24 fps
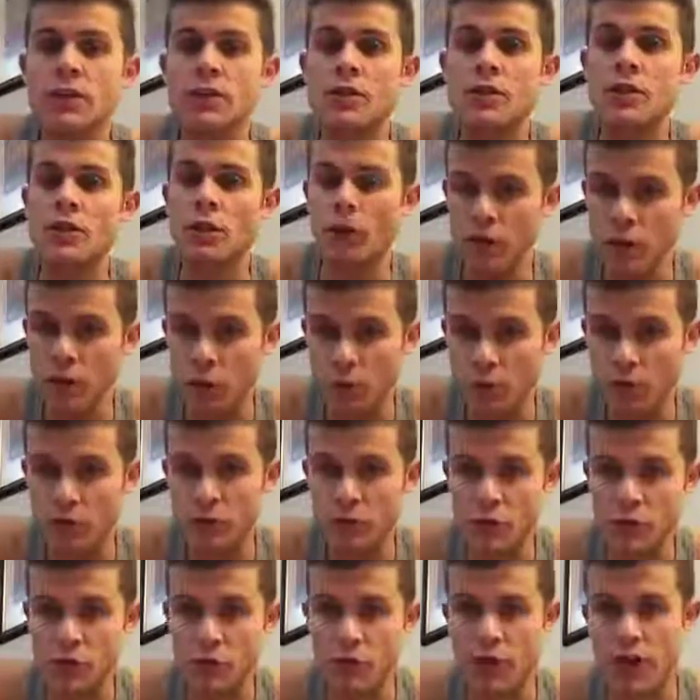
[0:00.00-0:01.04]
So it got a little bit
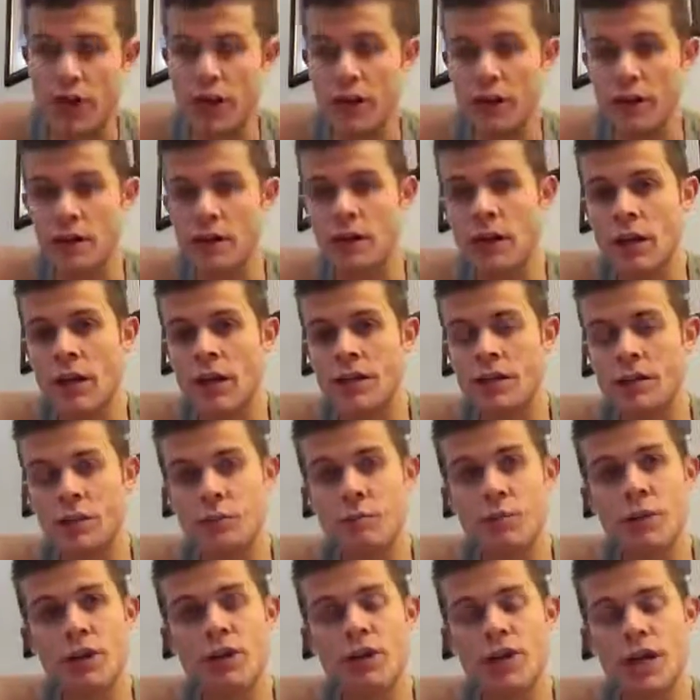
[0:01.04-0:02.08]
frustrating. I ended
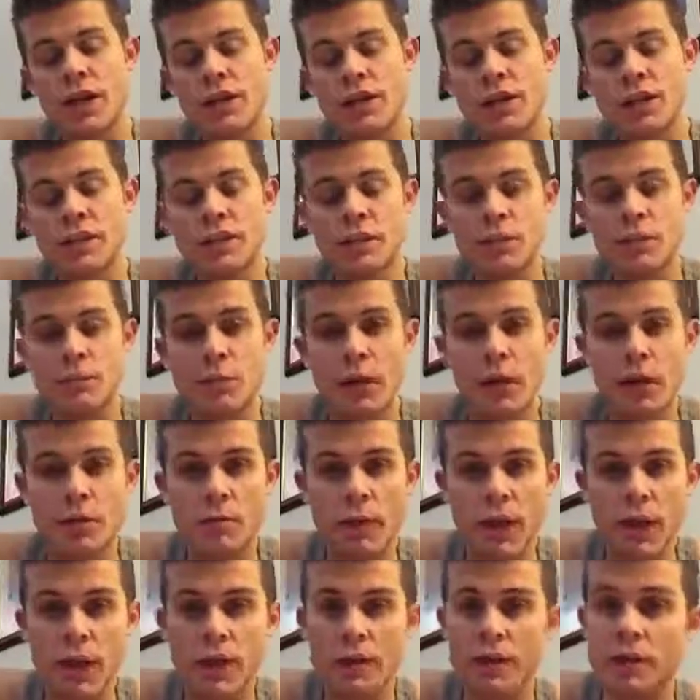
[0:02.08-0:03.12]
up putting the idea to the back of
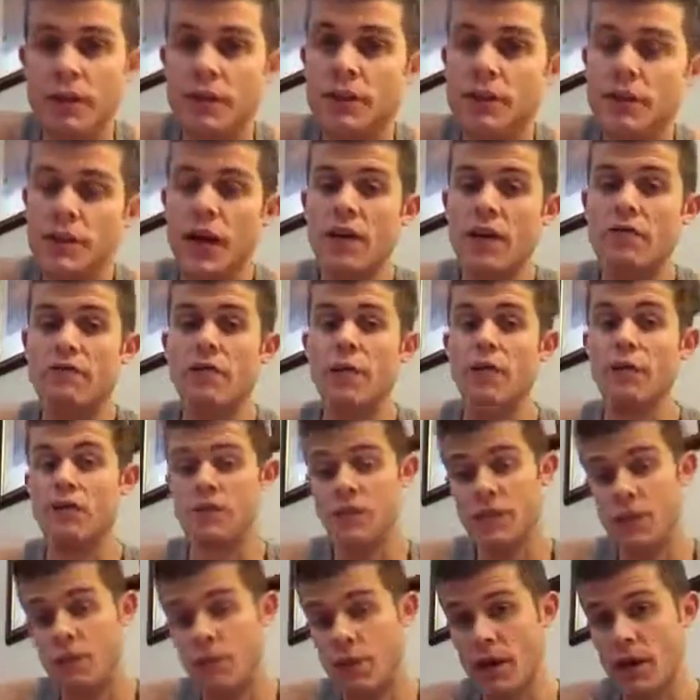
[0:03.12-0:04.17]
my head and started
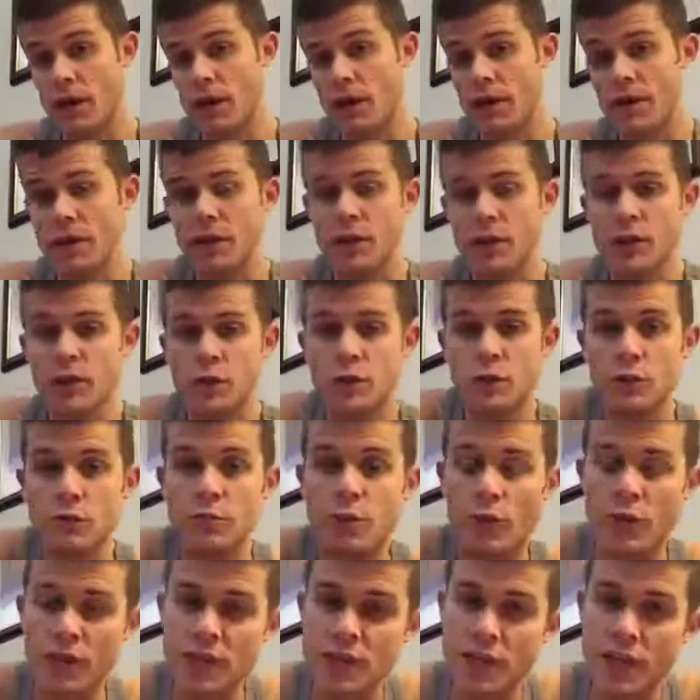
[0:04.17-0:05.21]
focusing on my good
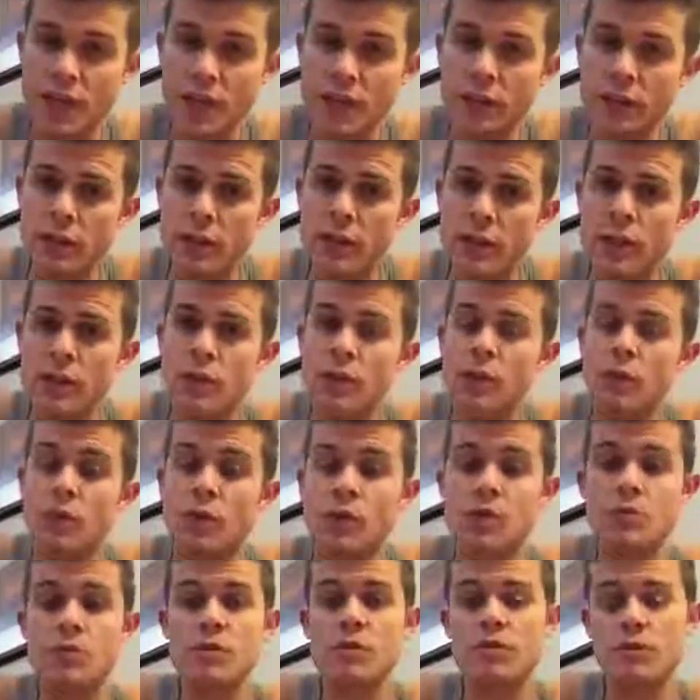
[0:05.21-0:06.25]
points again,
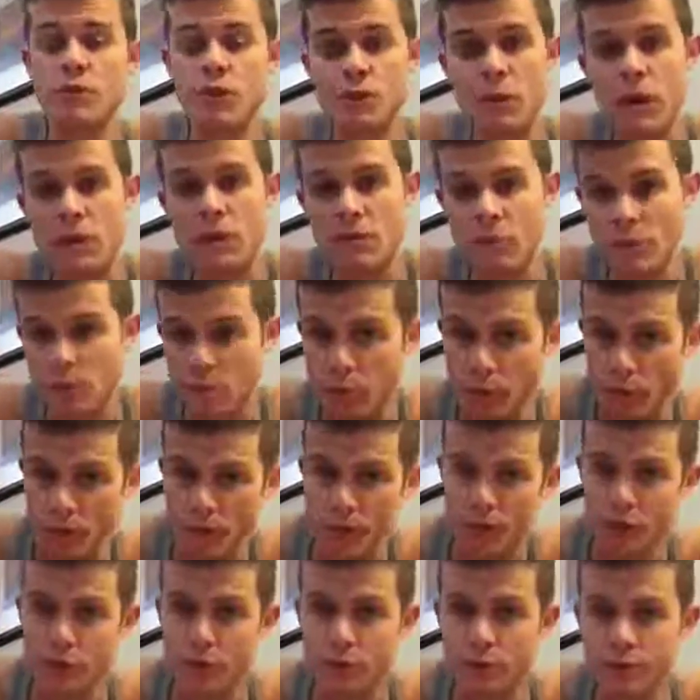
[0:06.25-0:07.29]
which was of course my
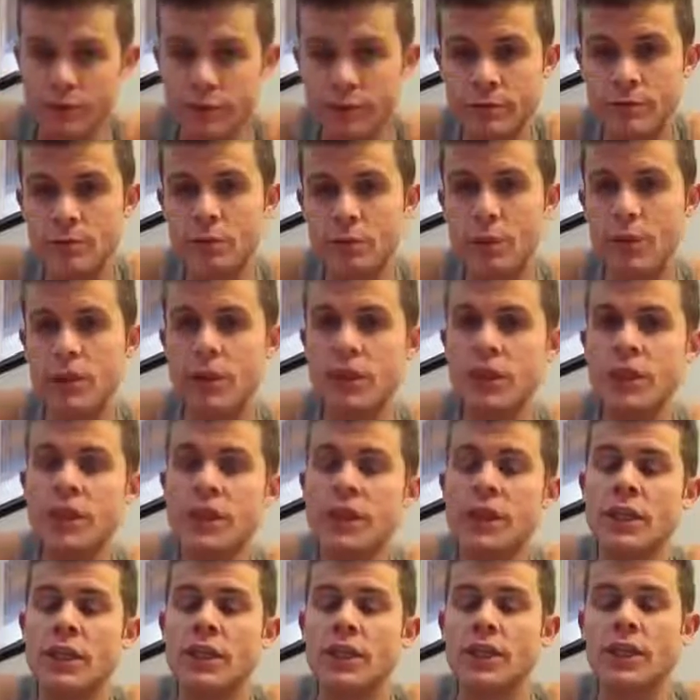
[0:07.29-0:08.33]
three-point shoot. But
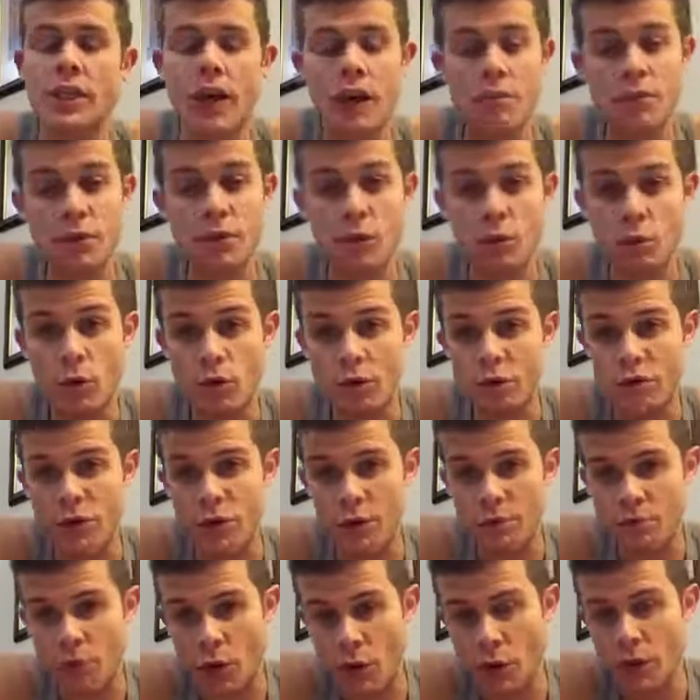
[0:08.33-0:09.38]
you can't be a
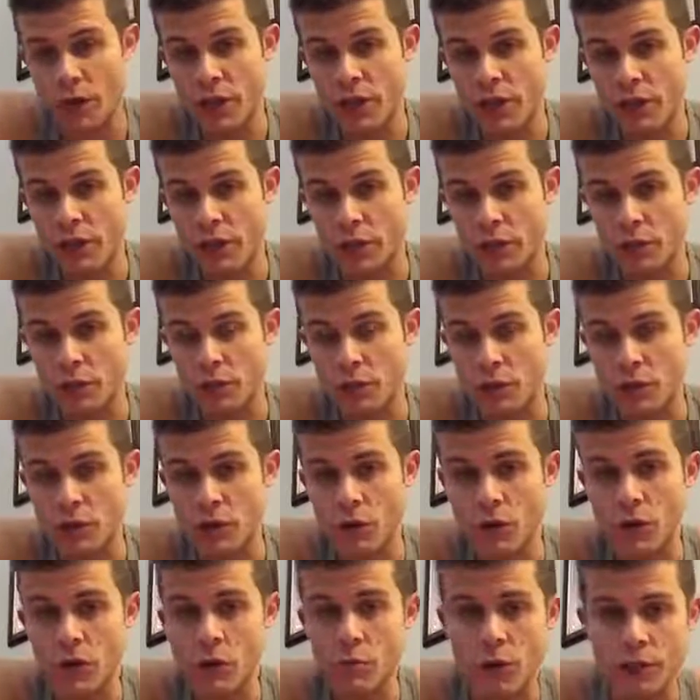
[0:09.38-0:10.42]
one-trick pony, as you all
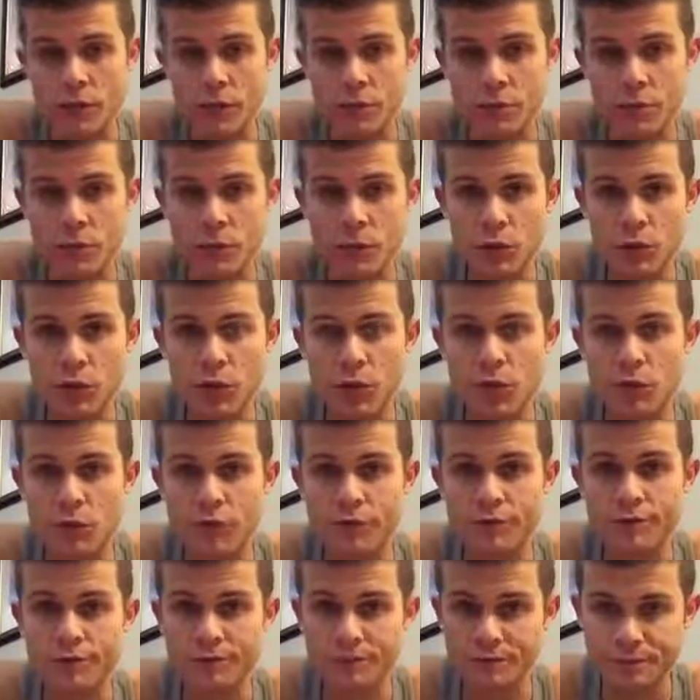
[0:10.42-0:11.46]
know, on the basketball
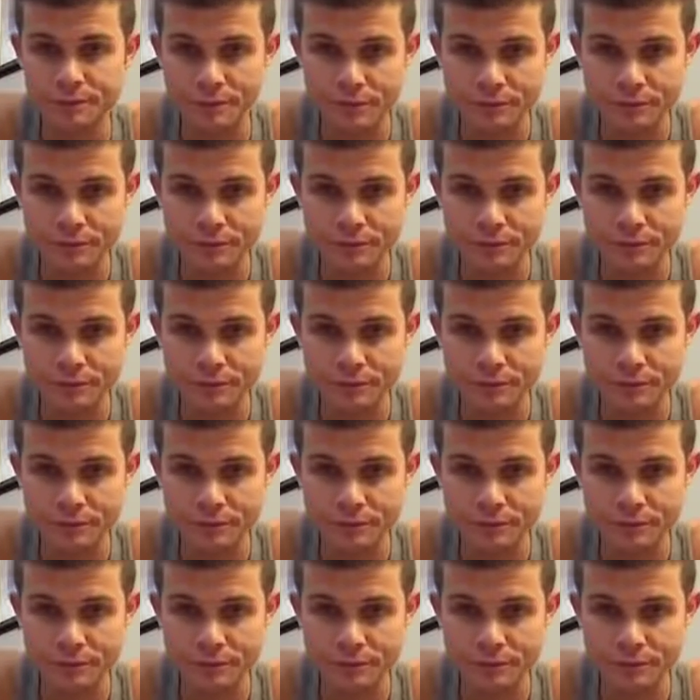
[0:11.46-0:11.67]
court.